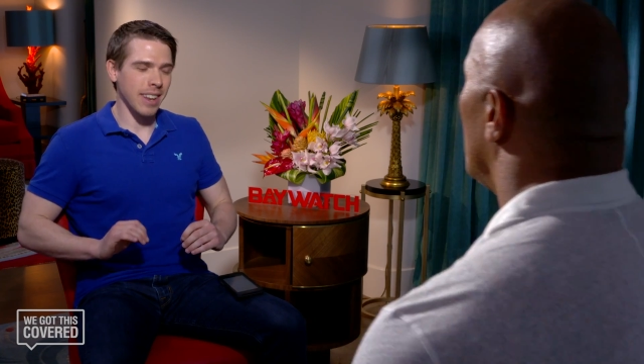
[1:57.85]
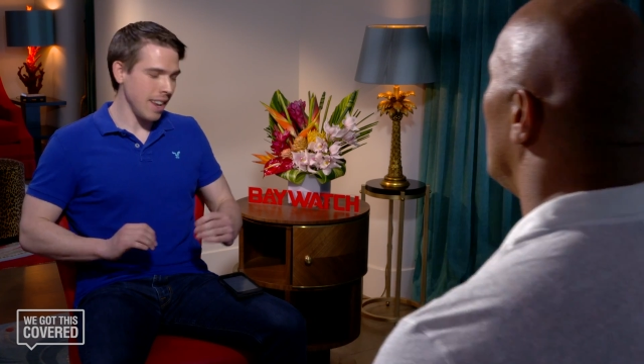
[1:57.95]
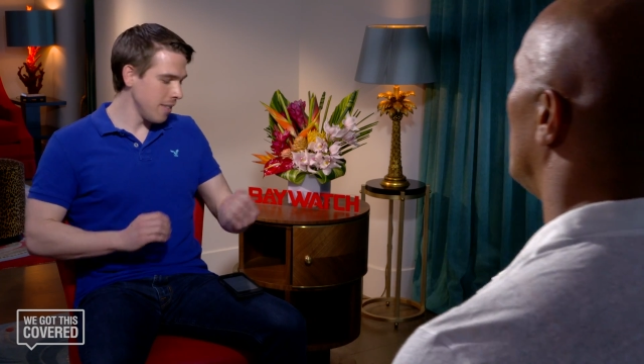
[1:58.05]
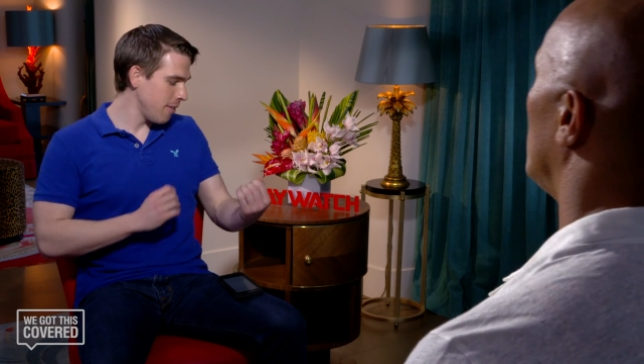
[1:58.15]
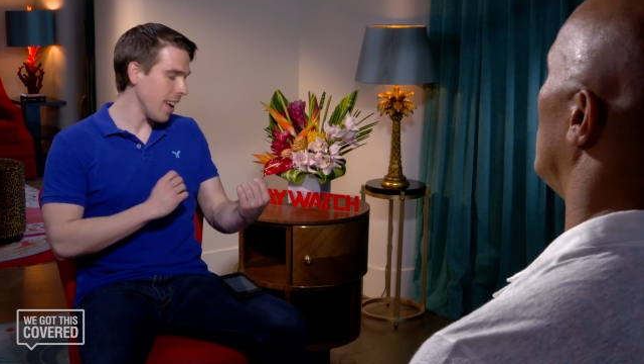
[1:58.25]

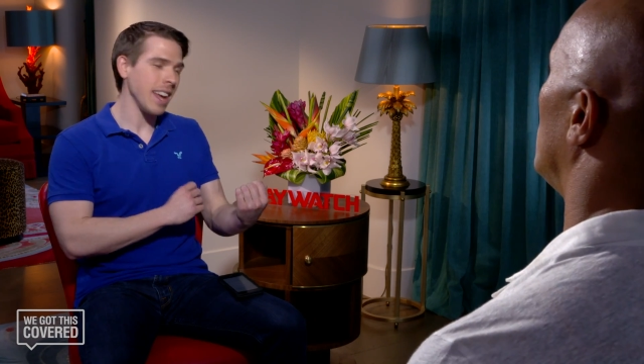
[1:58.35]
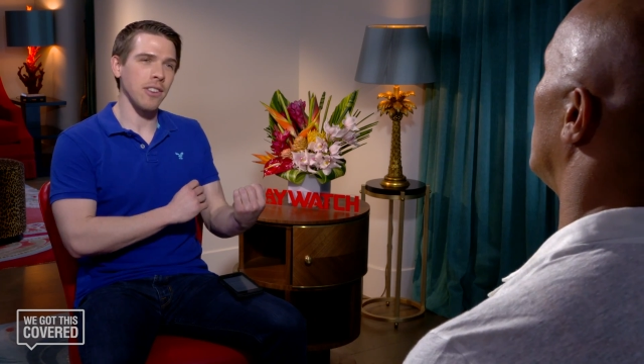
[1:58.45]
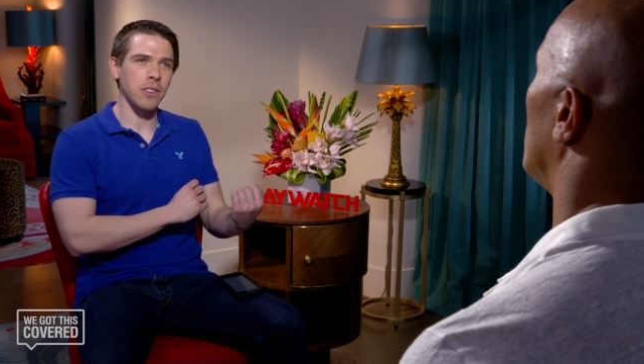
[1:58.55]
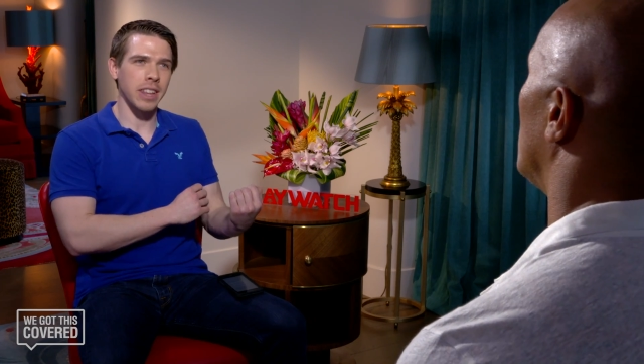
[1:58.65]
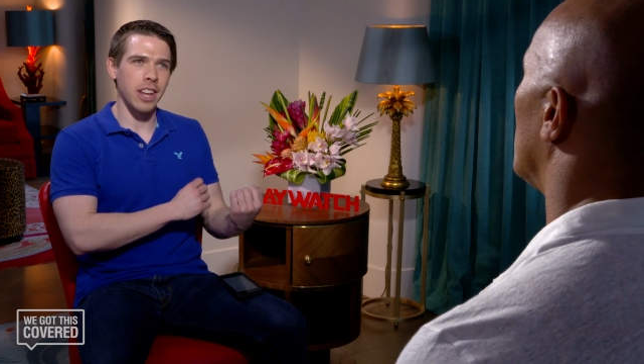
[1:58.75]
Because his
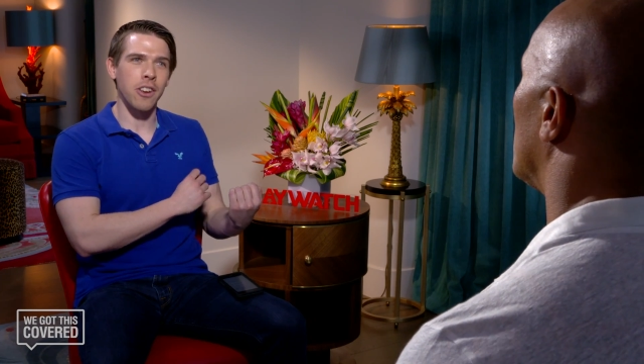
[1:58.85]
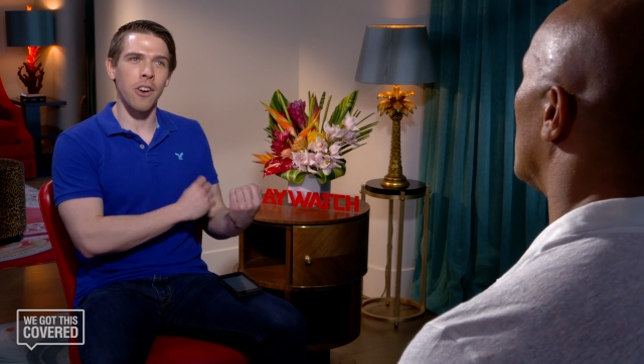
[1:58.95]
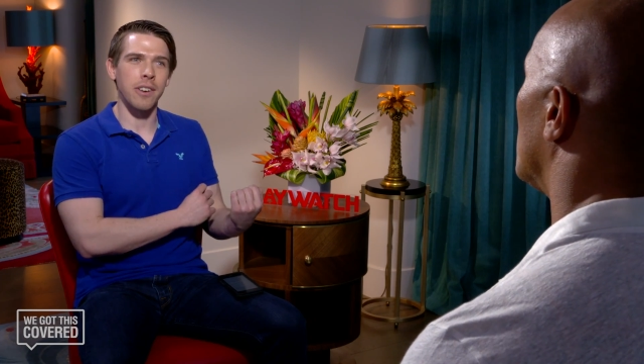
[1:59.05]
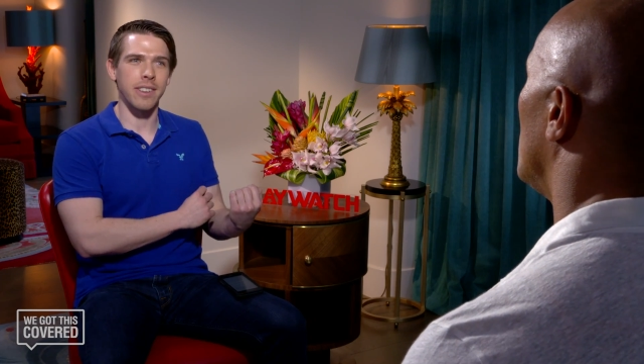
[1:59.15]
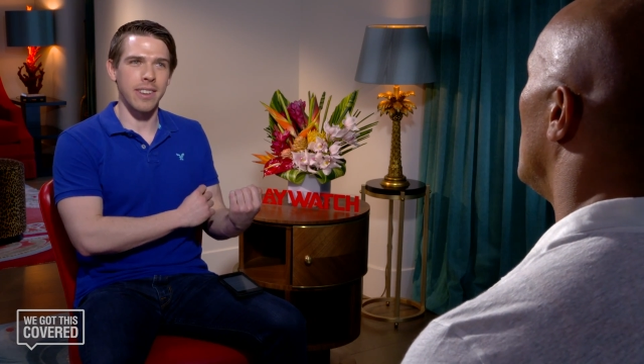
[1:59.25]
veins look
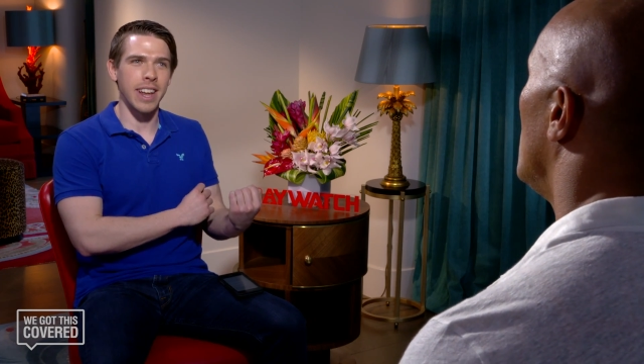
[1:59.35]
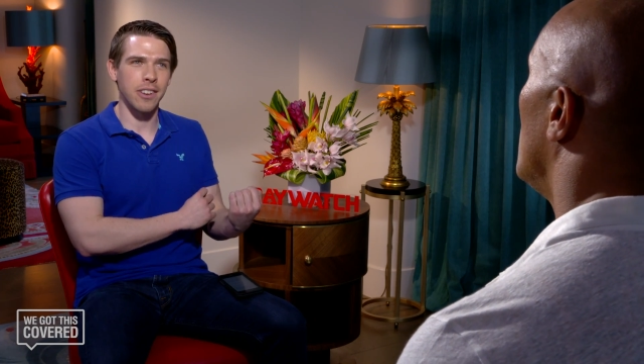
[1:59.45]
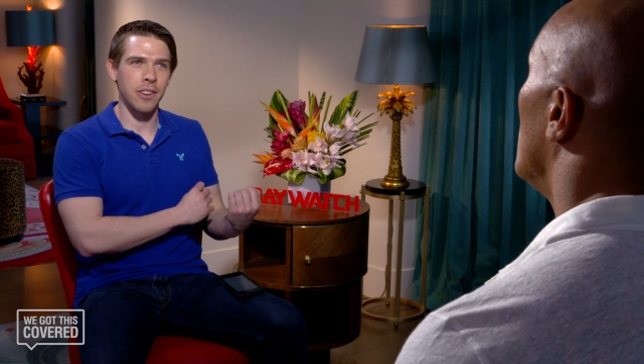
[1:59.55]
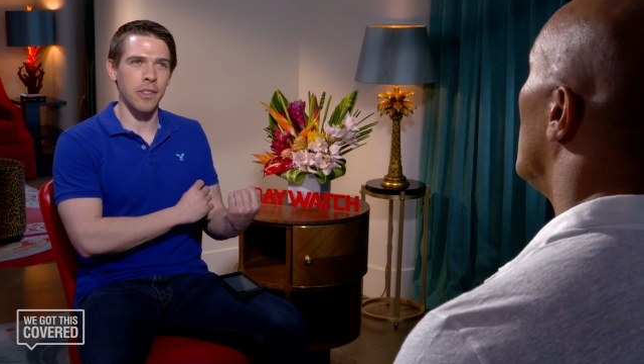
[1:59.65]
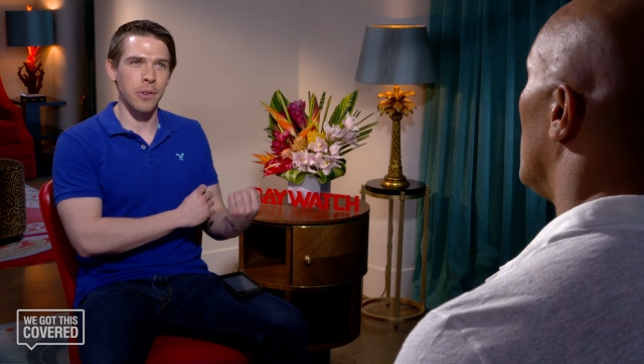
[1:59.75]
like garden
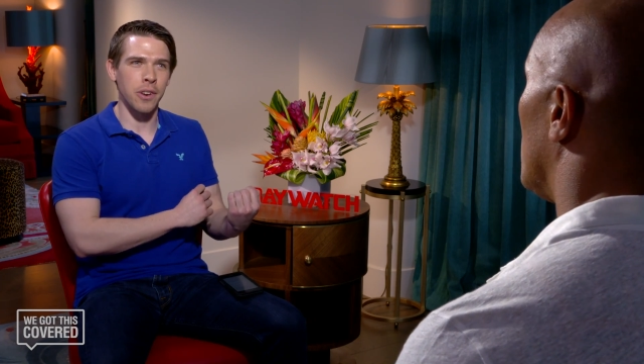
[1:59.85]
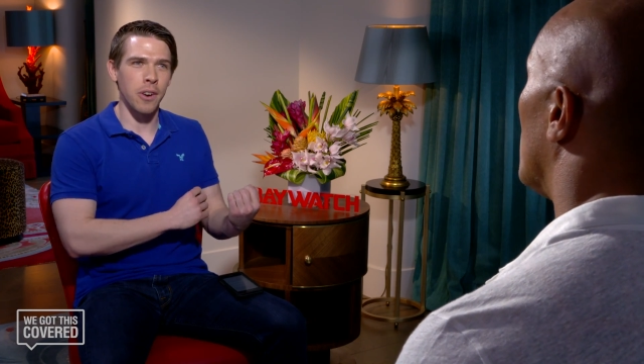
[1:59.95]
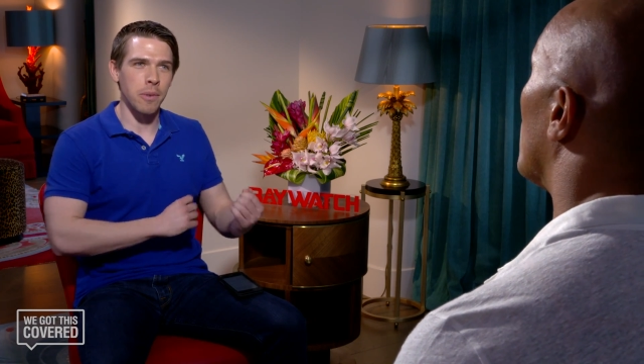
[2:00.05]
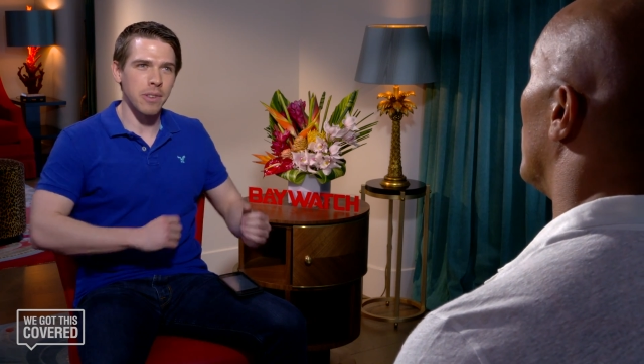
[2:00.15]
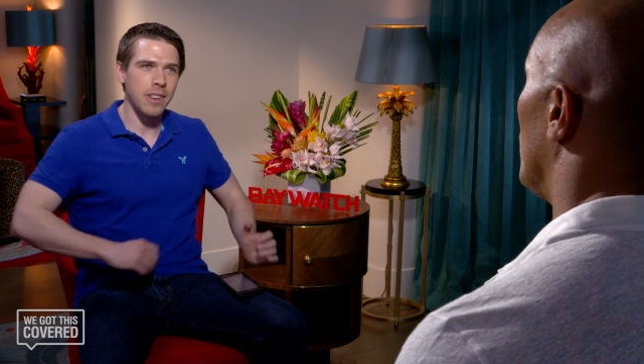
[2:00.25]
snakes under those arms.